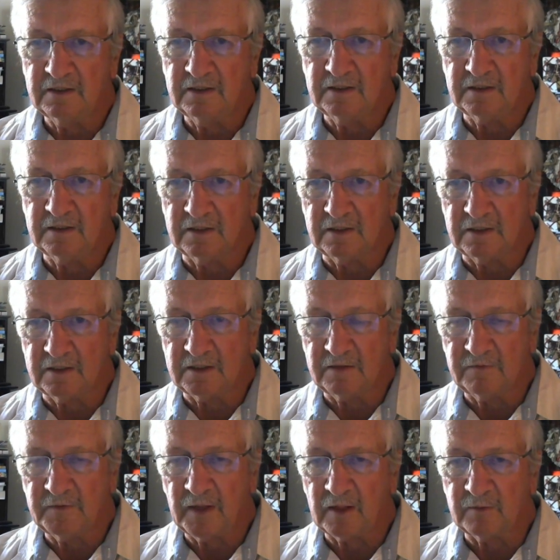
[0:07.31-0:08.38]
in the
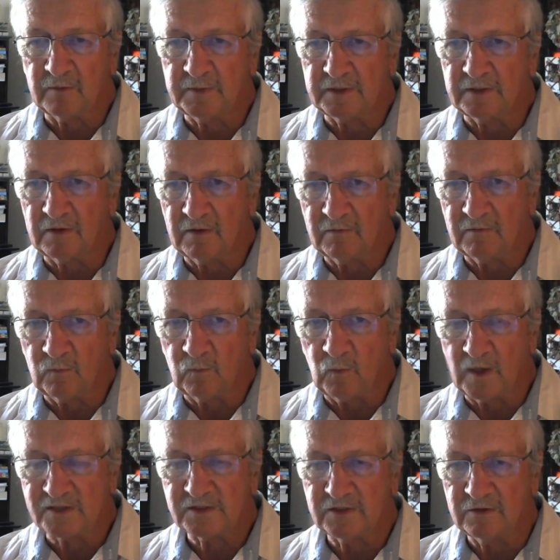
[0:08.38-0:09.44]
development of
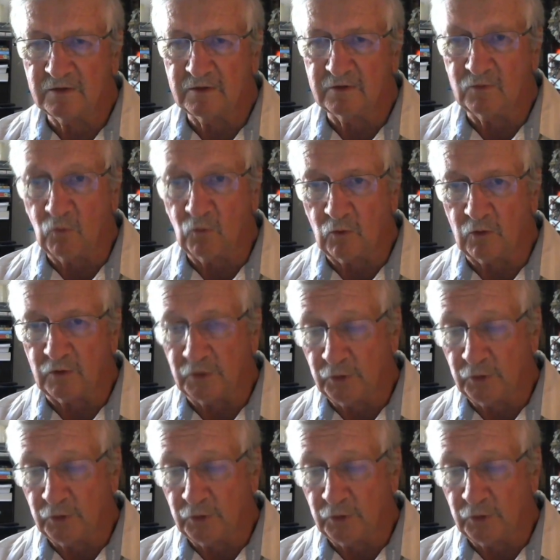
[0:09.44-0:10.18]
Western or